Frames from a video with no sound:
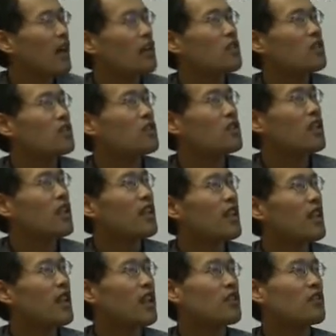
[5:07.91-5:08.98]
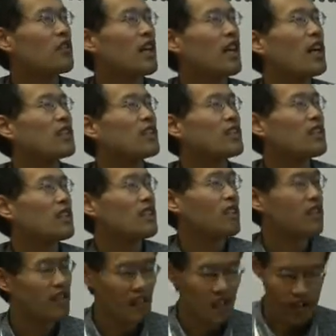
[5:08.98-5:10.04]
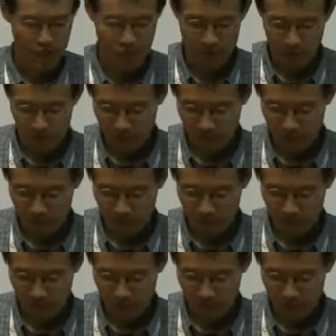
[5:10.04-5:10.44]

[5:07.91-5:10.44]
due to the canonical uncertainty relation.